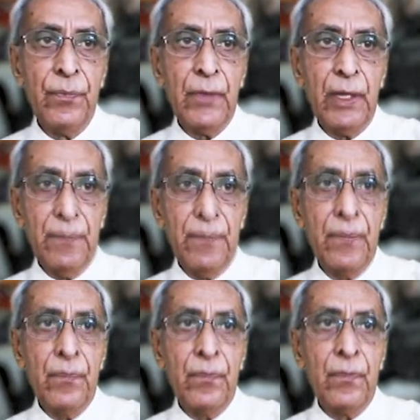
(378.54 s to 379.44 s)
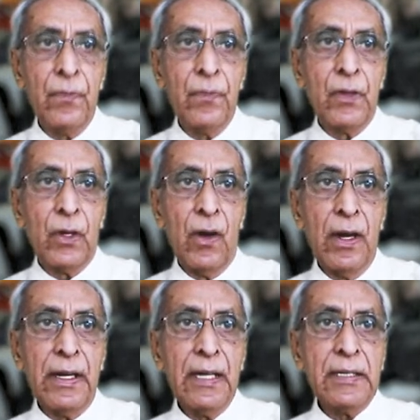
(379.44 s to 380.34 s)
If the
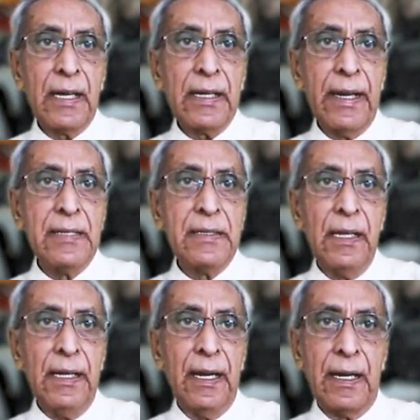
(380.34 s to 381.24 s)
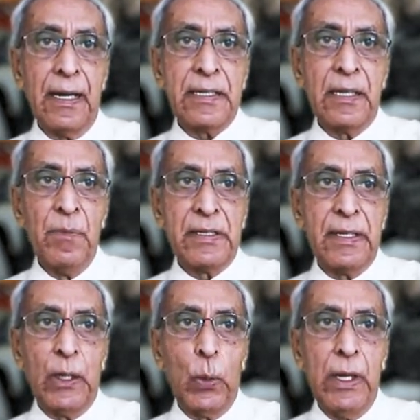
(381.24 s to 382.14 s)
contracts are cancelled at a customer's
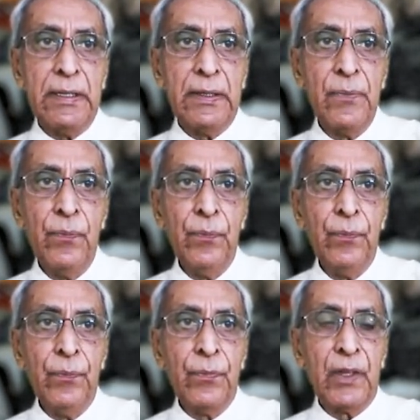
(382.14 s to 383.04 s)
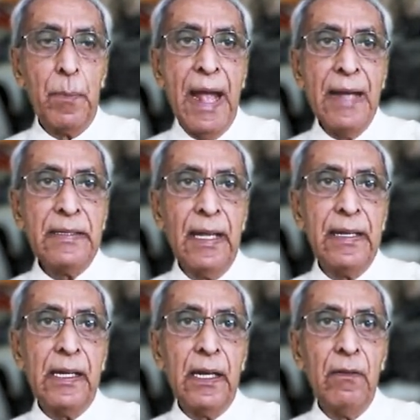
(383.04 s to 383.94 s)
request, the bank shall
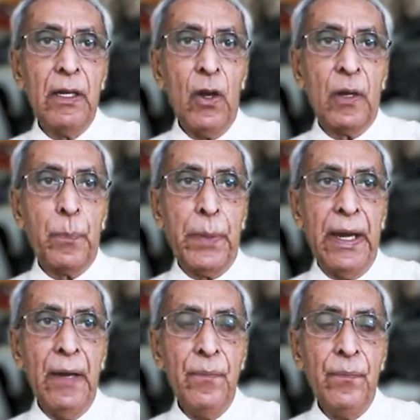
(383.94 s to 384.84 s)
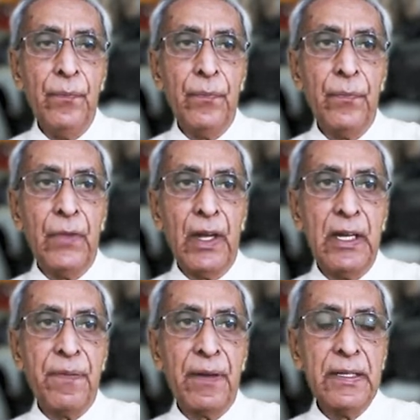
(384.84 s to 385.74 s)
recover or pay the
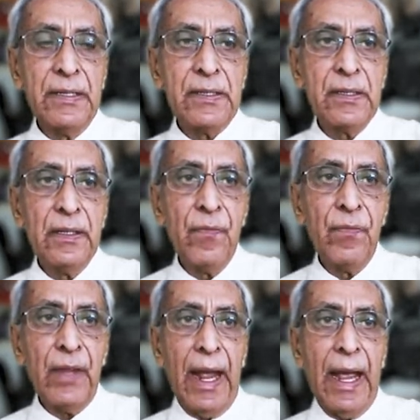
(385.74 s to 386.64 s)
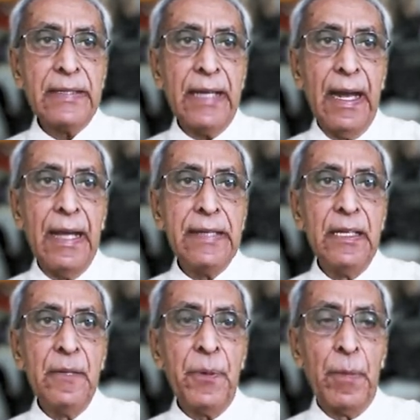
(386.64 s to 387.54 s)
difference as
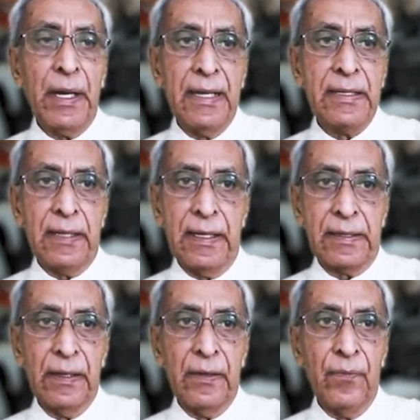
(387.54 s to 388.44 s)
arising from a cancellation.